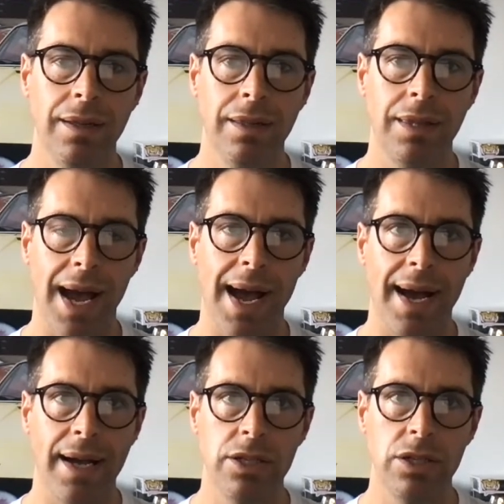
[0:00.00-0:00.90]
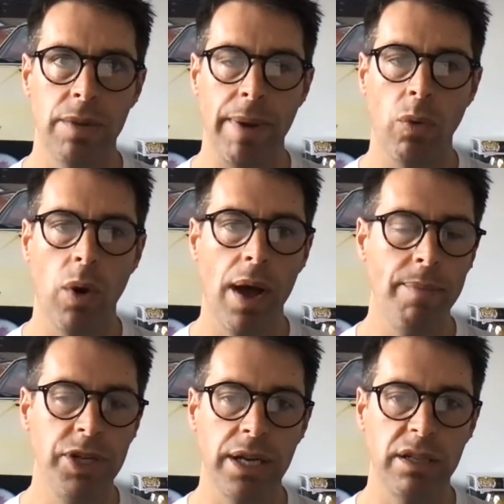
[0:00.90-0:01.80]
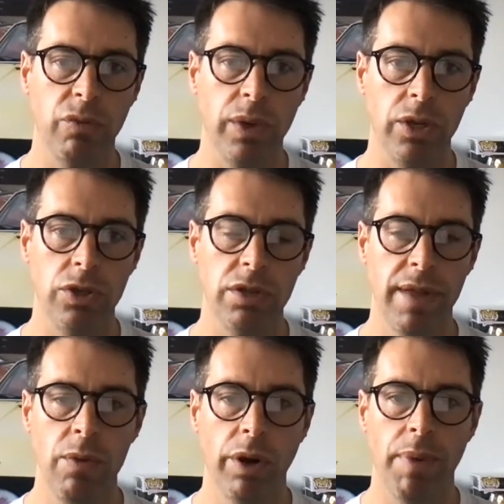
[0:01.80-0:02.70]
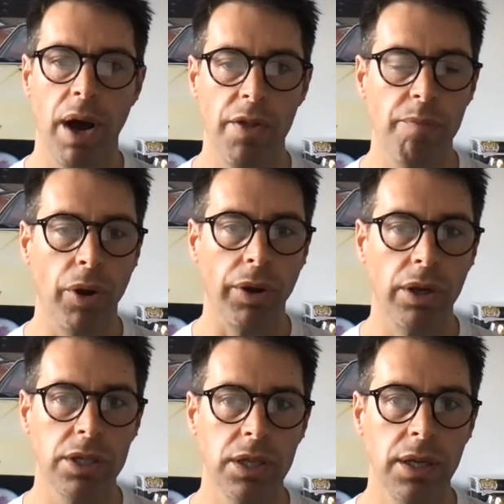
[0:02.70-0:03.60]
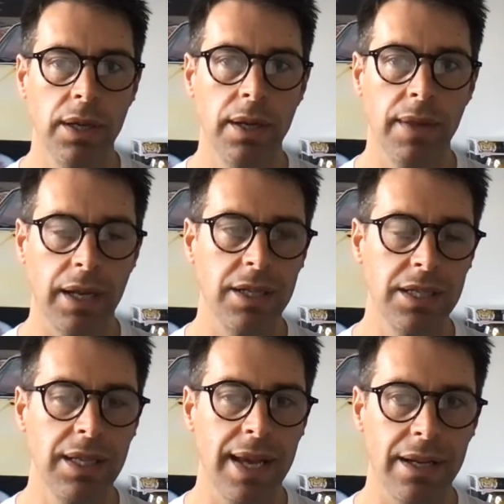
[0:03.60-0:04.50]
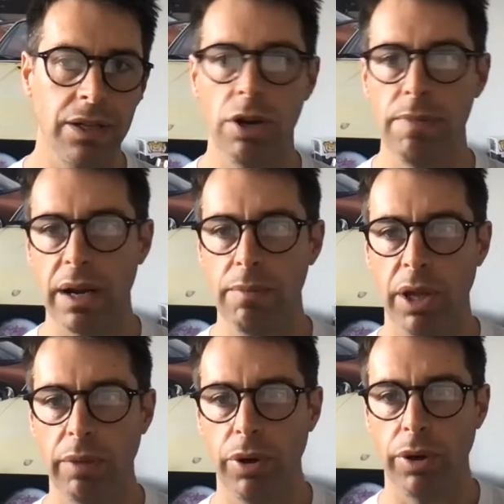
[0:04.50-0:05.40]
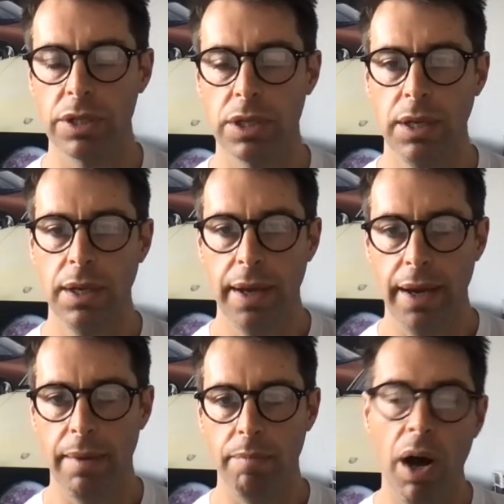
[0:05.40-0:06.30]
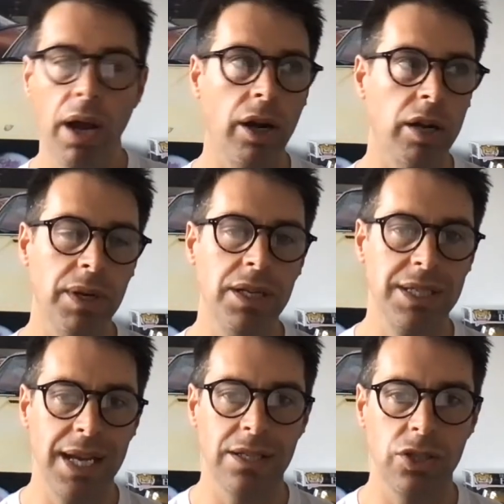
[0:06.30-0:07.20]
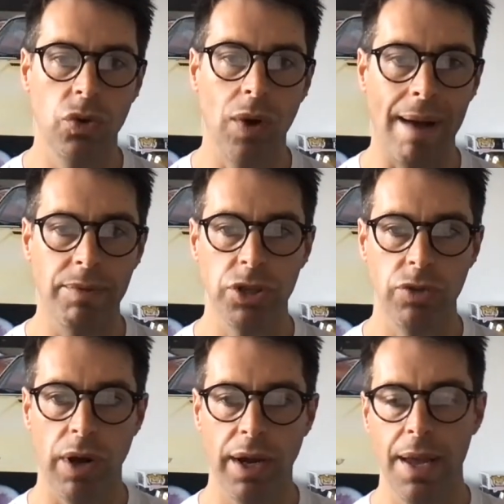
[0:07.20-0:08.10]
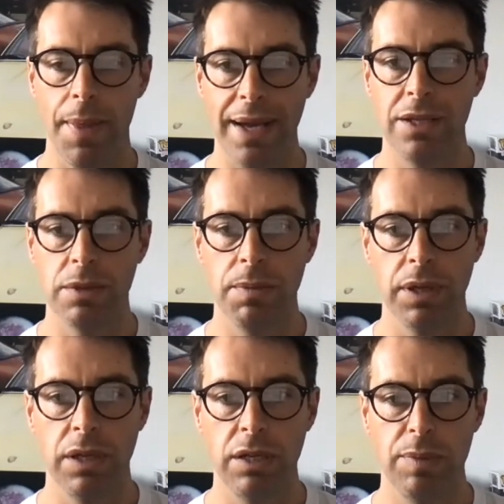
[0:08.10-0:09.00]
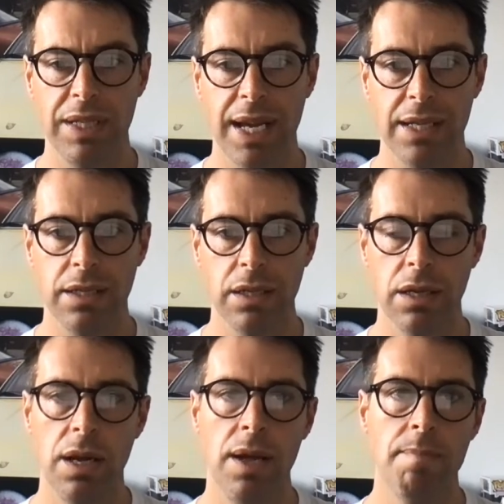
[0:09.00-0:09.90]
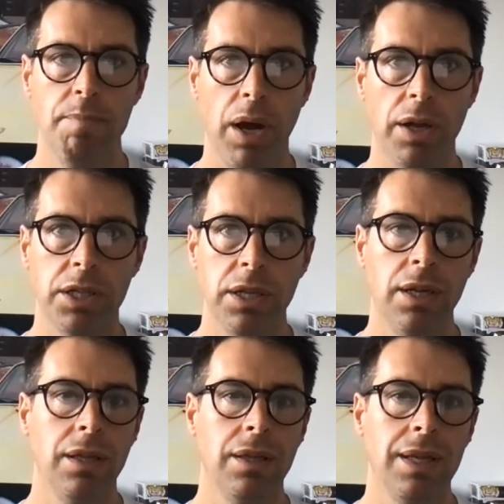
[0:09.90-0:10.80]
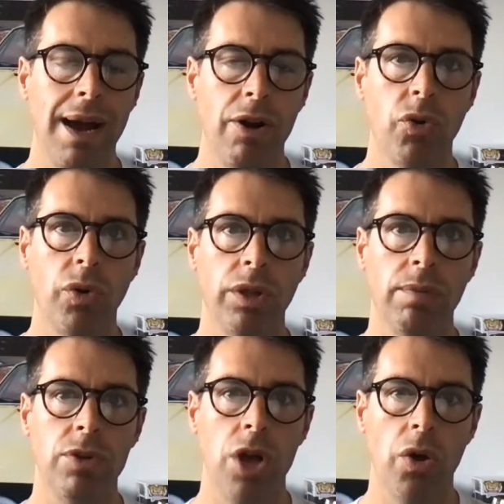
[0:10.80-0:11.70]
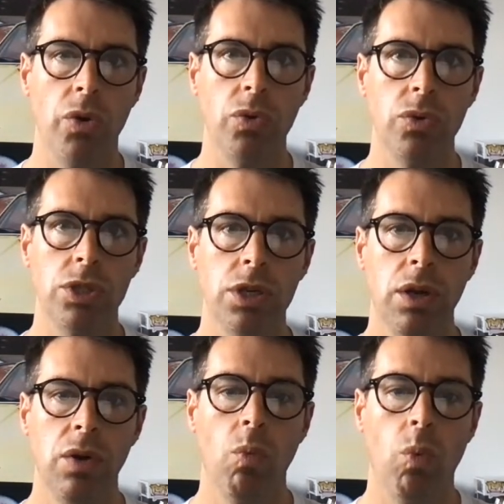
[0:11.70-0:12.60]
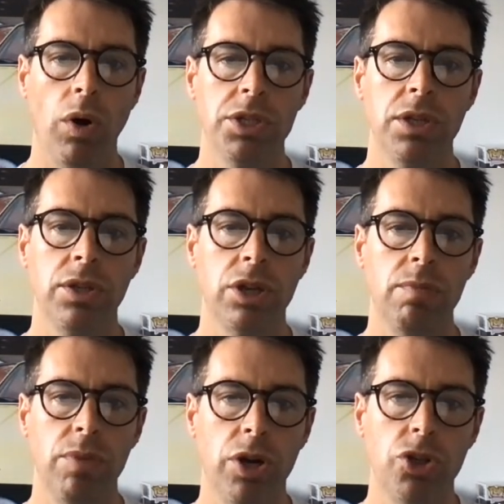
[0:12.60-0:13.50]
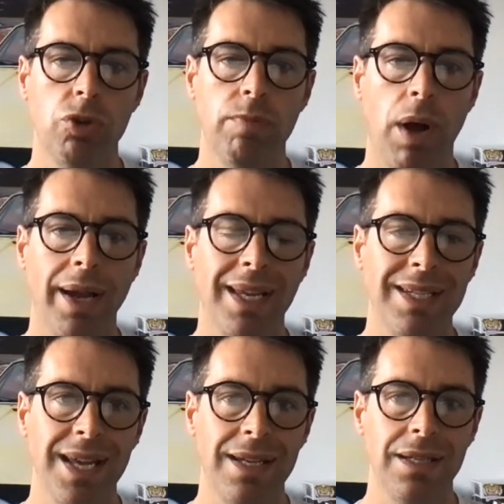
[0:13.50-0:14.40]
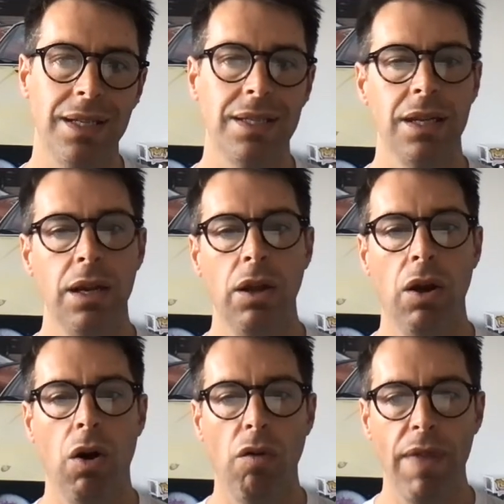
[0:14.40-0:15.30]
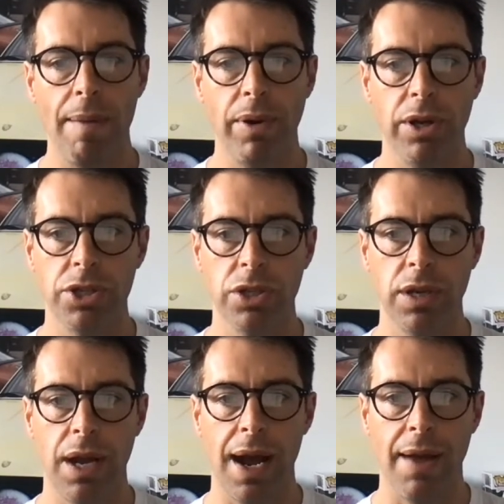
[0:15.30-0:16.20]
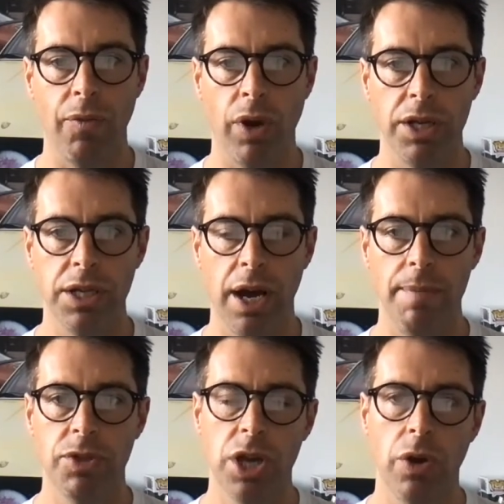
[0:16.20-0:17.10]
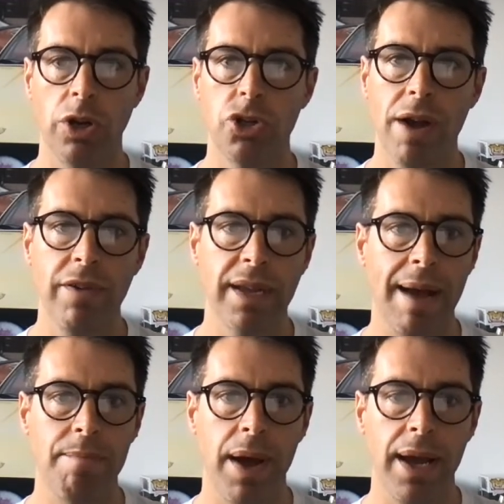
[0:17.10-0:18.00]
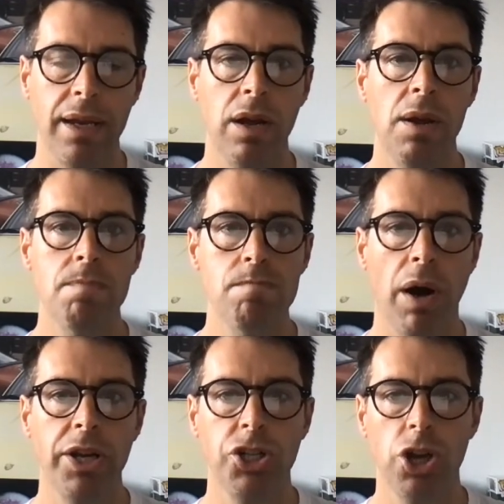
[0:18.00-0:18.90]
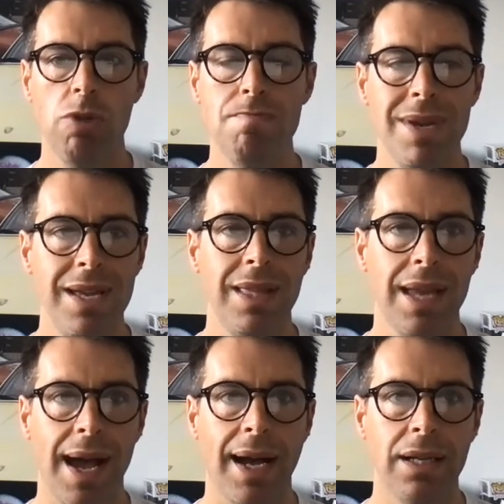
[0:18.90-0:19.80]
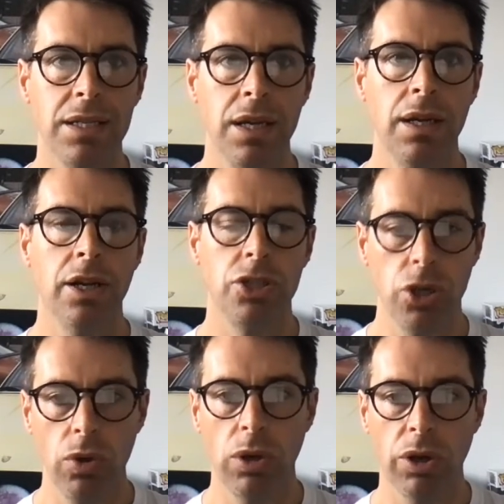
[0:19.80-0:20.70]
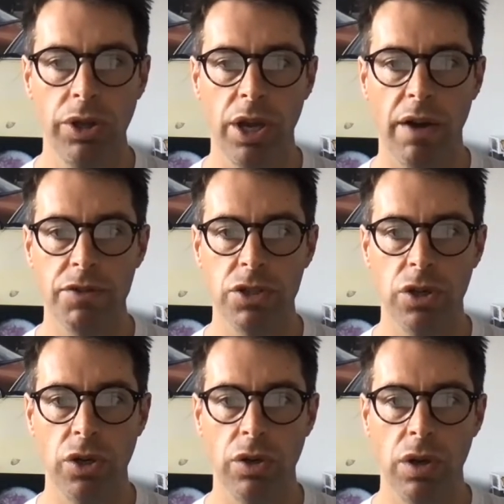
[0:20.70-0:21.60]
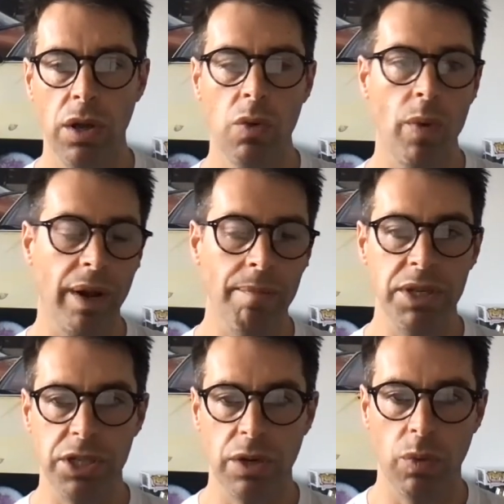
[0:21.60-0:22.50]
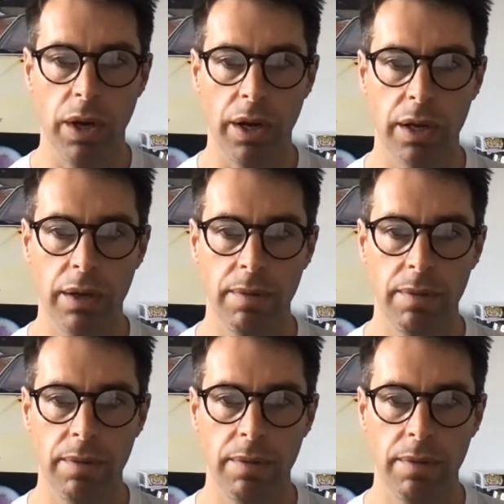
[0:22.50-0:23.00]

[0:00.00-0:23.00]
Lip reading: that ad, no matter what objective we use, if they want to buy the product, they're going to see the ad and come back and buy the product. My argument is, yes, you're absolutely right, and that is something that needs to be tested. But the algorithm knows what the commercial buying intent is of that person at the right time. So a traffic campaign might show me the ad at 2 o'clock in the afternoon when I'm busy at work.